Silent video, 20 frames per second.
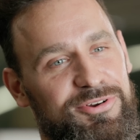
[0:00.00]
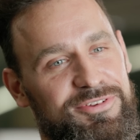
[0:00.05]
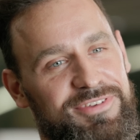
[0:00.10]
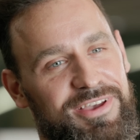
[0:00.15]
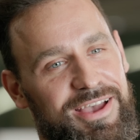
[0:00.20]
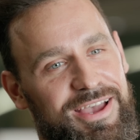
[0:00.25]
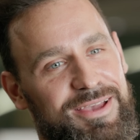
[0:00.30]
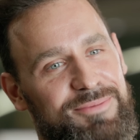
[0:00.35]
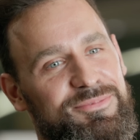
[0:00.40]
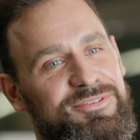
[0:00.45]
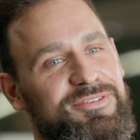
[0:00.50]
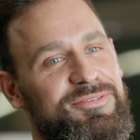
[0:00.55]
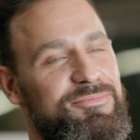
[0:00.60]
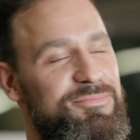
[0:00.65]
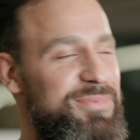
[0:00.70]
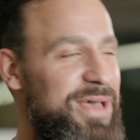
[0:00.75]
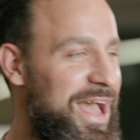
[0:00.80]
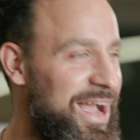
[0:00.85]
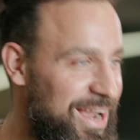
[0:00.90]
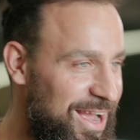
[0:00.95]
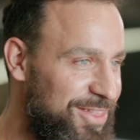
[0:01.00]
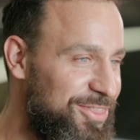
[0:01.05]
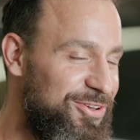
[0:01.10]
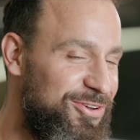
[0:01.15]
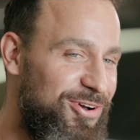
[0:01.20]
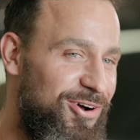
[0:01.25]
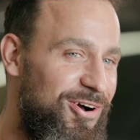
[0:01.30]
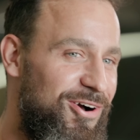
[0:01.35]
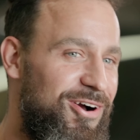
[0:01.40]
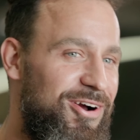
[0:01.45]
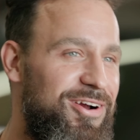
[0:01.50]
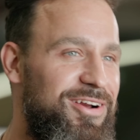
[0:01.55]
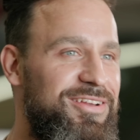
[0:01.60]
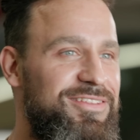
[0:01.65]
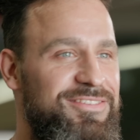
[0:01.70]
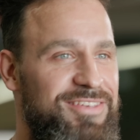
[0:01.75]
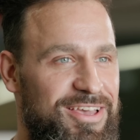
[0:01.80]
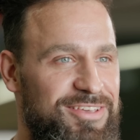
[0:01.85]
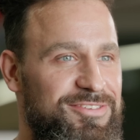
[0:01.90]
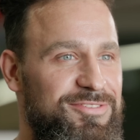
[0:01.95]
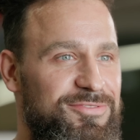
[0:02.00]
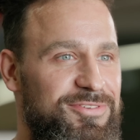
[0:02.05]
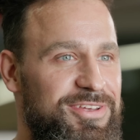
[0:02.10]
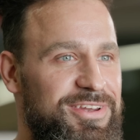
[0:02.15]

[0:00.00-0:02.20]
more times, back on the car, test